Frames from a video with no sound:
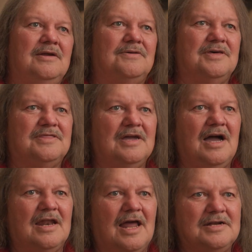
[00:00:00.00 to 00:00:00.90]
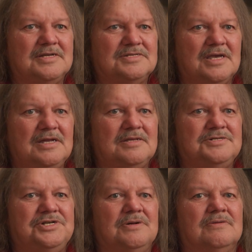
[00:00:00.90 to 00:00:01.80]
know, the thing I like to say to
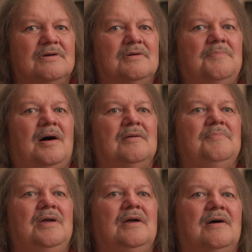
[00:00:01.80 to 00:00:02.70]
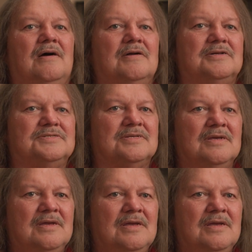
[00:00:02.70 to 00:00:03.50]
children about being artists